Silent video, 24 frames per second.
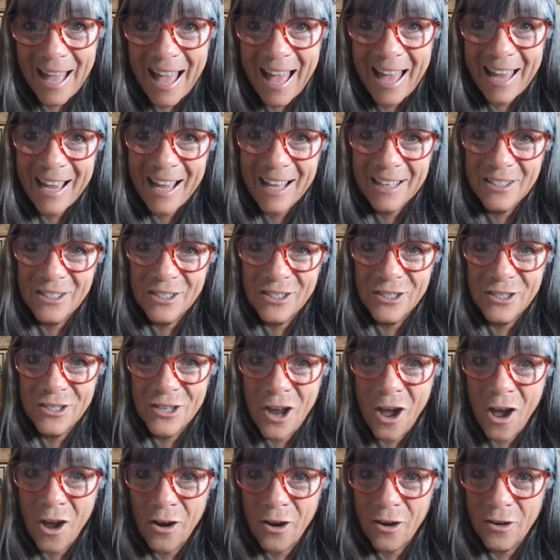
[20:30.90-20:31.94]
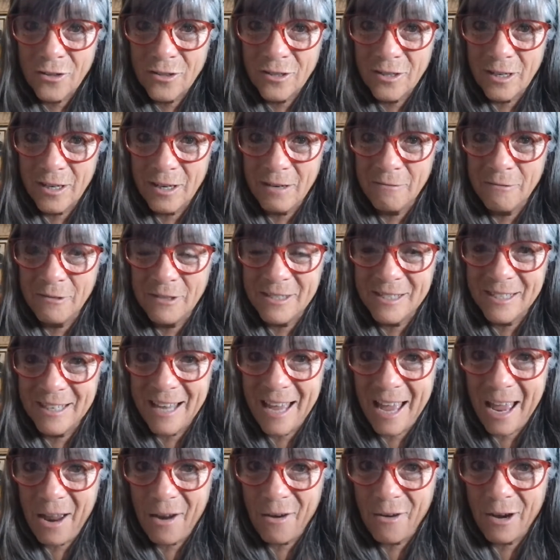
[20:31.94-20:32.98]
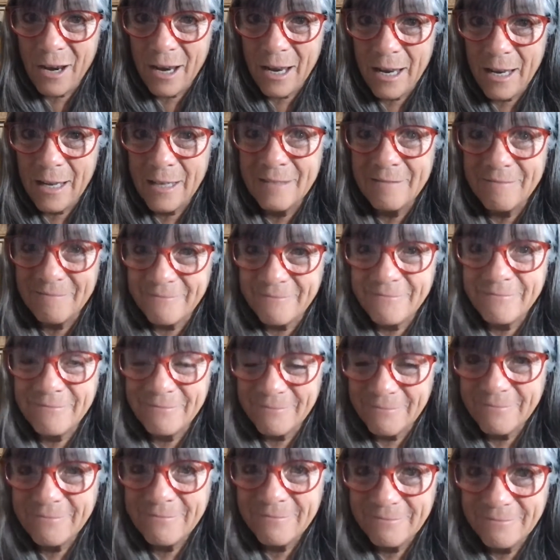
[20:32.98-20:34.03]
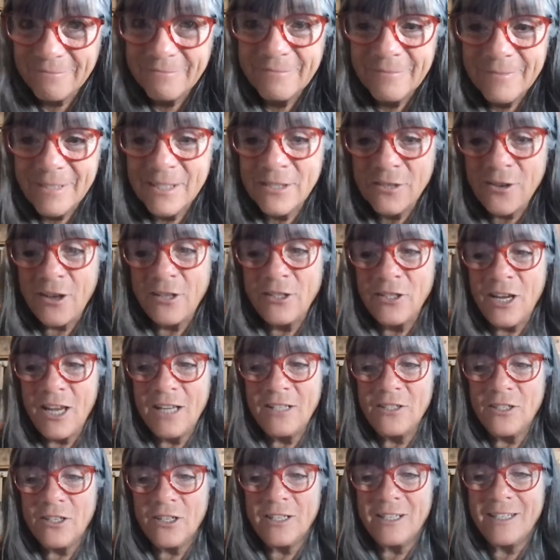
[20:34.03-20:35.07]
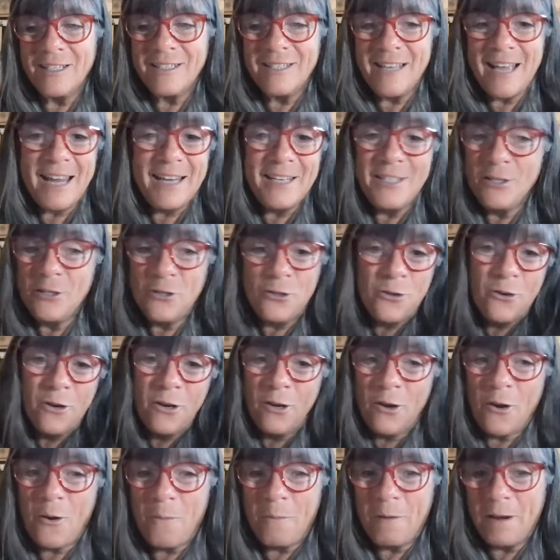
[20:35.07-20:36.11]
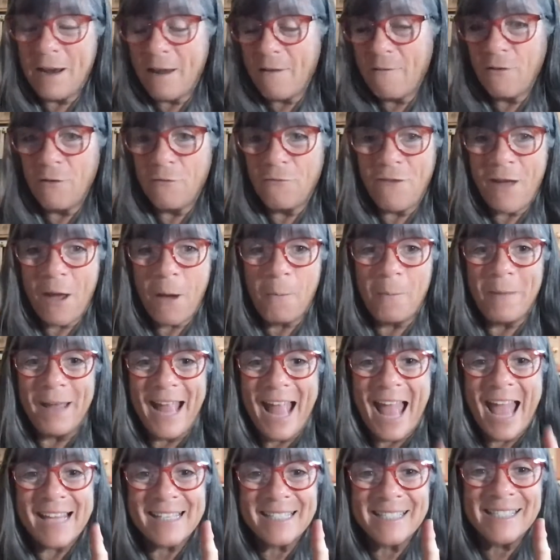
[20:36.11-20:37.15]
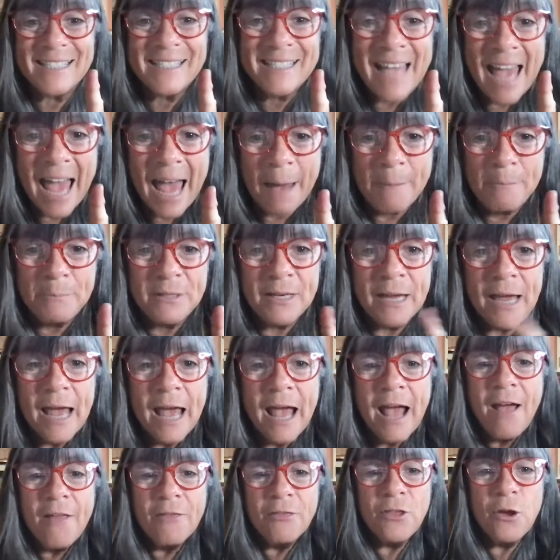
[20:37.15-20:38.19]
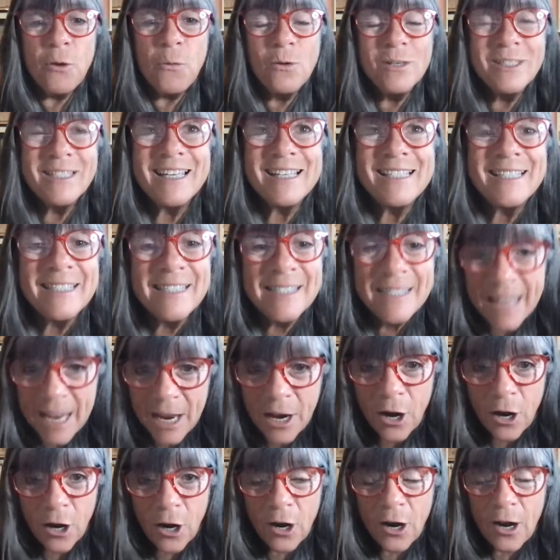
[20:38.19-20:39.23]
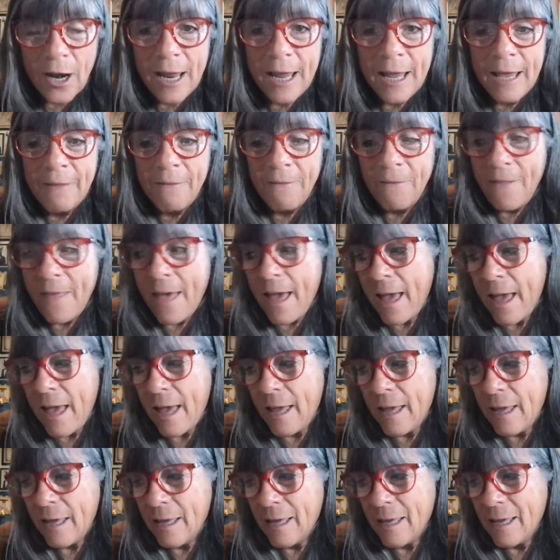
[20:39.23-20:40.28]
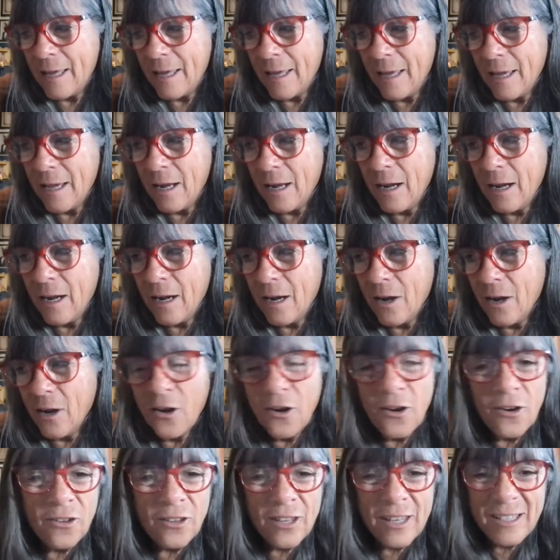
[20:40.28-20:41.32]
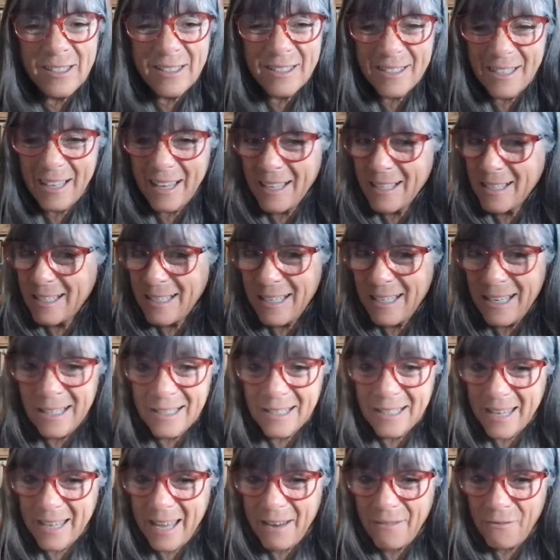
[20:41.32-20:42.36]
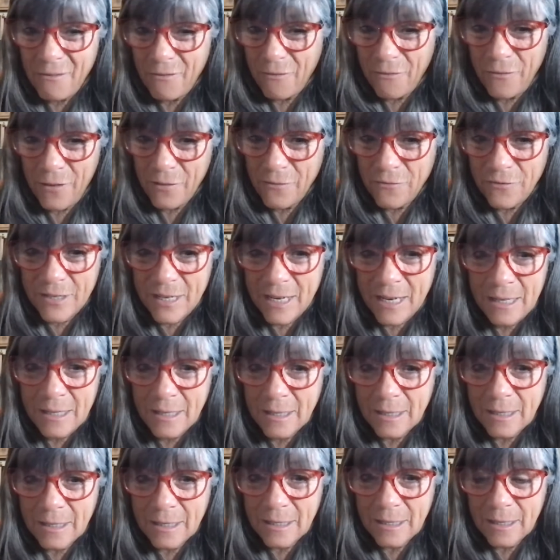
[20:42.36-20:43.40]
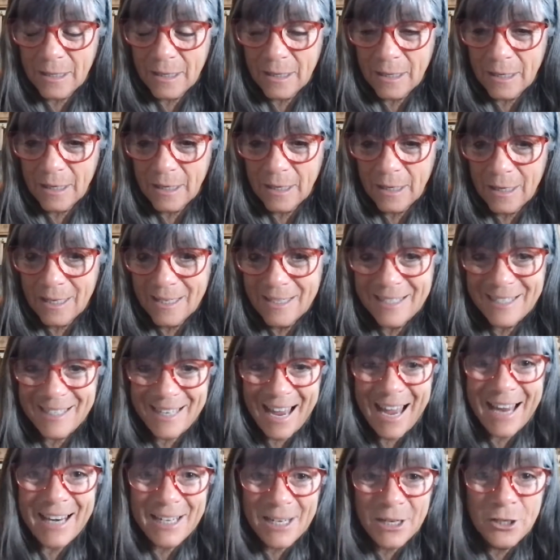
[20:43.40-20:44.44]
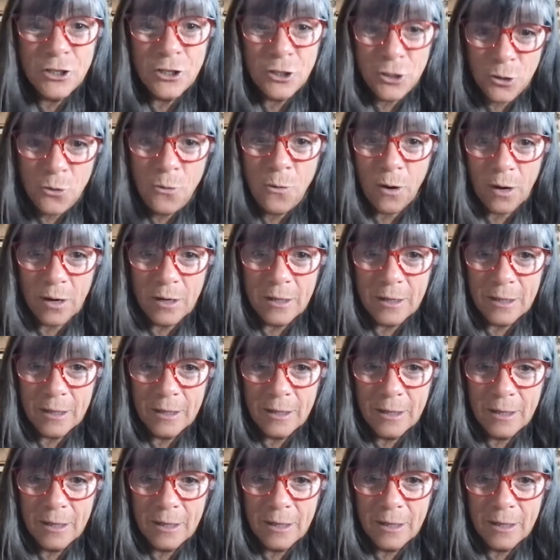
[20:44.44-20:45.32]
I got stalkers and it was scary. So I changed it to Sandy Stewart. Nobody ever found me, except there was a singer in the early 60s, late 50s, Sandy Stewart.